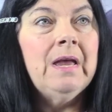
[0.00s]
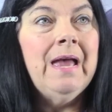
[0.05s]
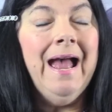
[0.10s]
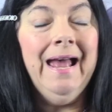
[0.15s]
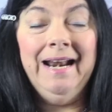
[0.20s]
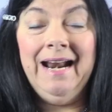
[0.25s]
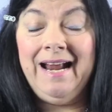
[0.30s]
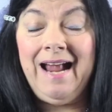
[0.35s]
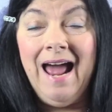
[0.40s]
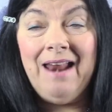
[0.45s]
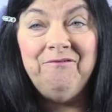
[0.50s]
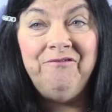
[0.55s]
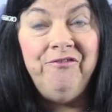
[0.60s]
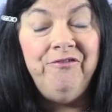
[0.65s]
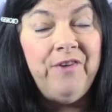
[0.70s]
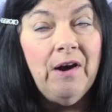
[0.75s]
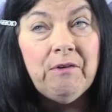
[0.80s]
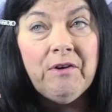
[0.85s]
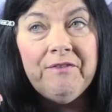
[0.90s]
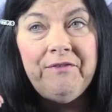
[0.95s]
and I got
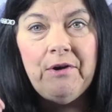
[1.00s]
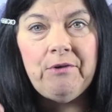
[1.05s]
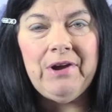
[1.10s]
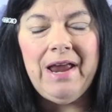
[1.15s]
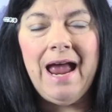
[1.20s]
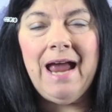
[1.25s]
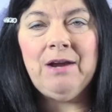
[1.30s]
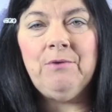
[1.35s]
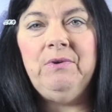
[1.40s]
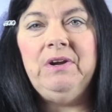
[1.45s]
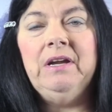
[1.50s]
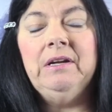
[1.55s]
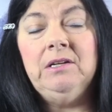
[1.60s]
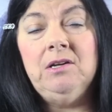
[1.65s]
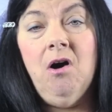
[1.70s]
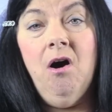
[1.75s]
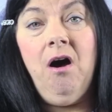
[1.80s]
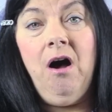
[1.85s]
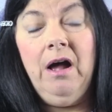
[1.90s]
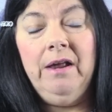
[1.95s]
very very angry at
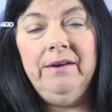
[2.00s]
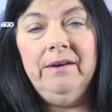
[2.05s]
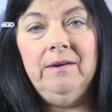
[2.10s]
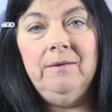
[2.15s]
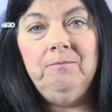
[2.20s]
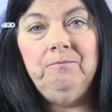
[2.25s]
God.